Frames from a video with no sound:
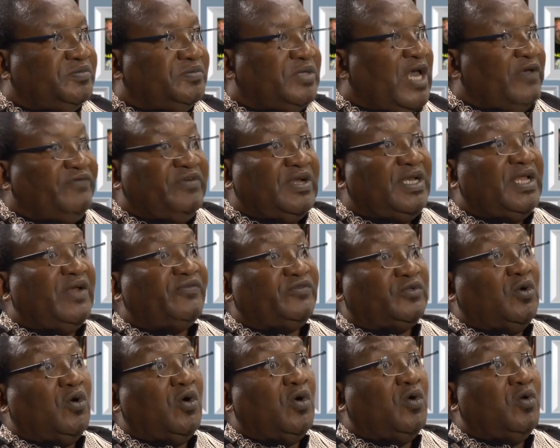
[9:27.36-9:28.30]
Having
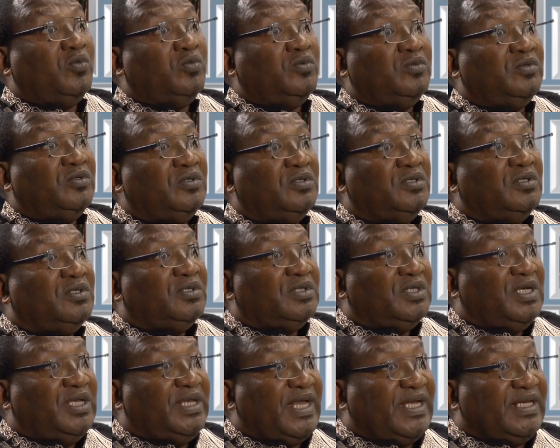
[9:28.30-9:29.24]
left home
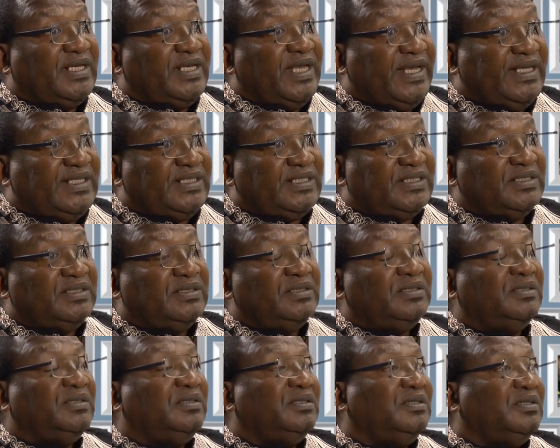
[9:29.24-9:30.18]
in 1980,
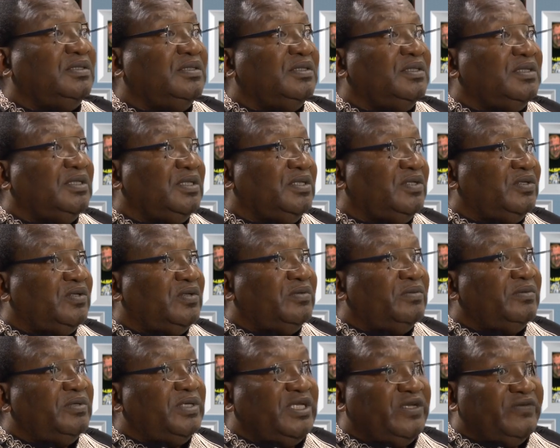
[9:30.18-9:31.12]
you know,
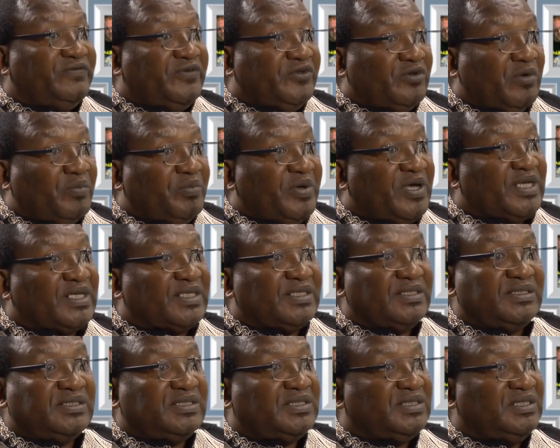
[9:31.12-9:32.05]
leaving your
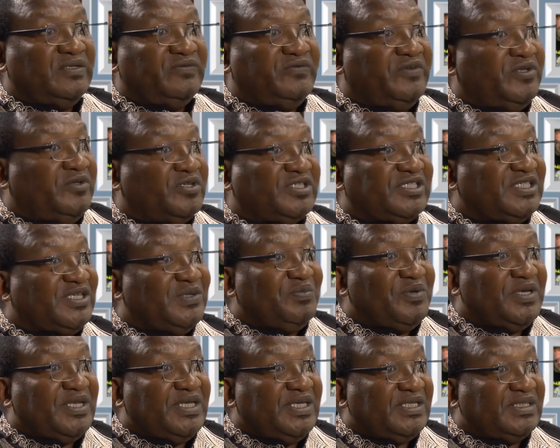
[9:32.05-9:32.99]
parents, leaving your
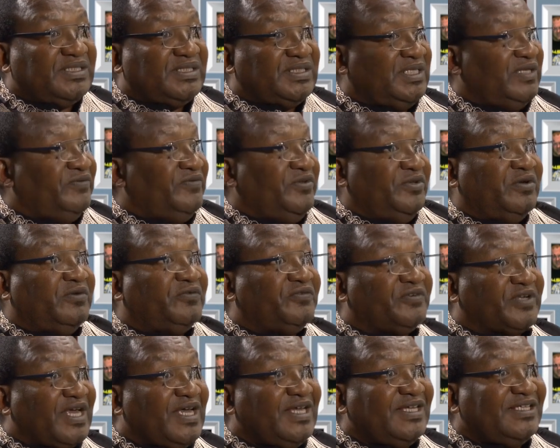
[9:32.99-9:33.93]
siblings, leaving your
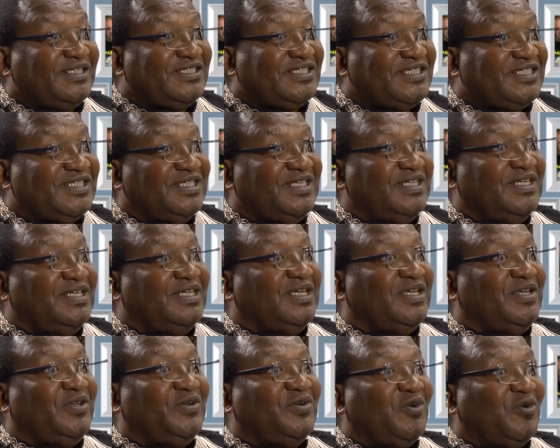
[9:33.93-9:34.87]
friends,
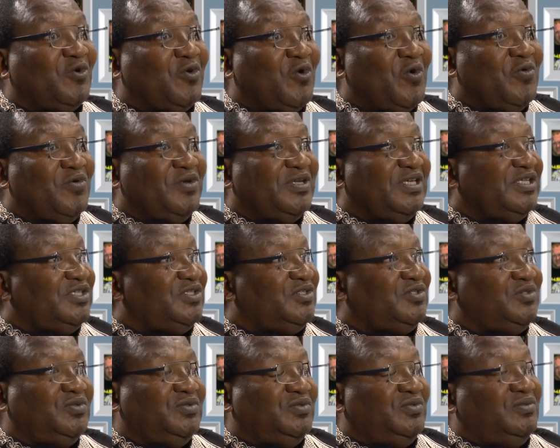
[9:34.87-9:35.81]
you know, going
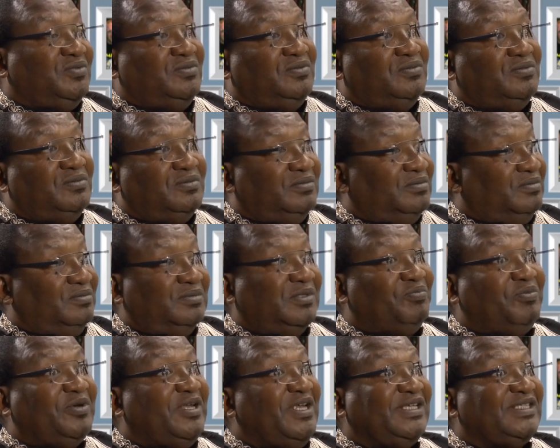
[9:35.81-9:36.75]
to
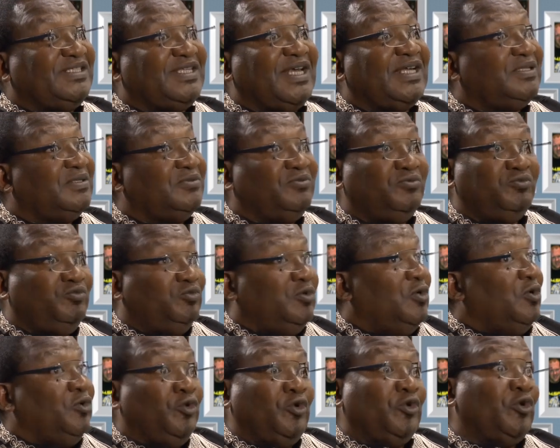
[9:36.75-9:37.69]
a place that
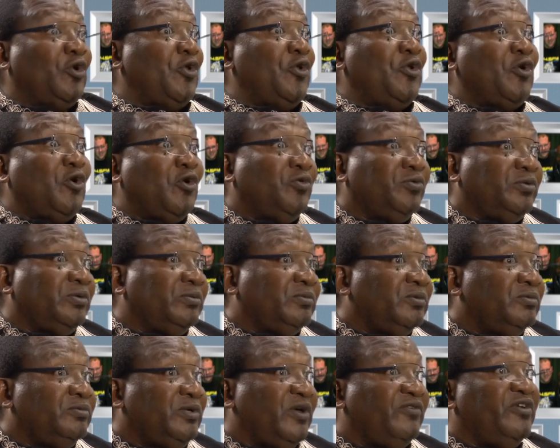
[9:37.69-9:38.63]
you don't know,
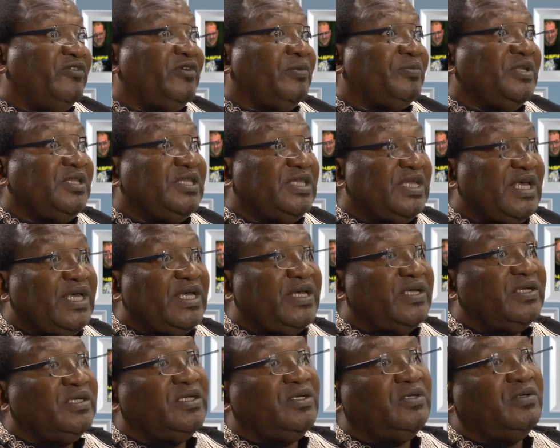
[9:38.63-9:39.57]
you've never been
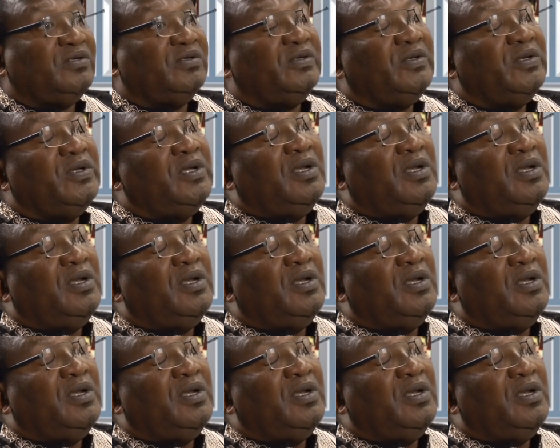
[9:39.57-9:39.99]
there, you know,